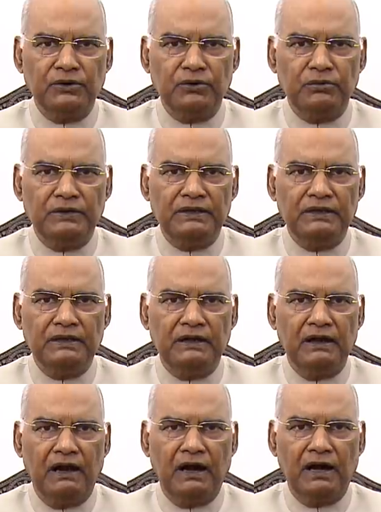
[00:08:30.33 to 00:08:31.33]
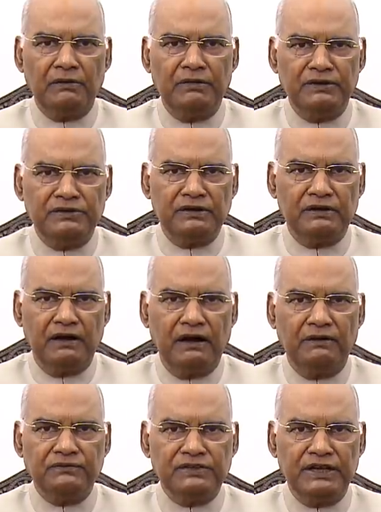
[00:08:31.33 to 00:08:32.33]
to be the harbinger
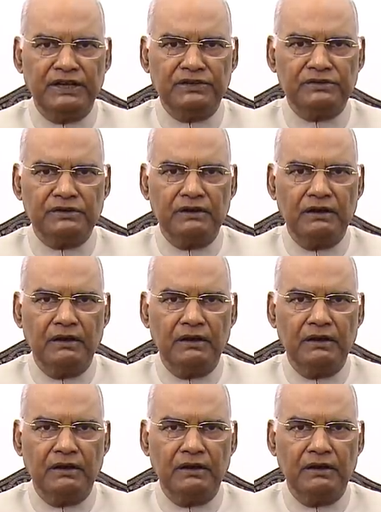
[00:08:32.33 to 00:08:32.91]
of change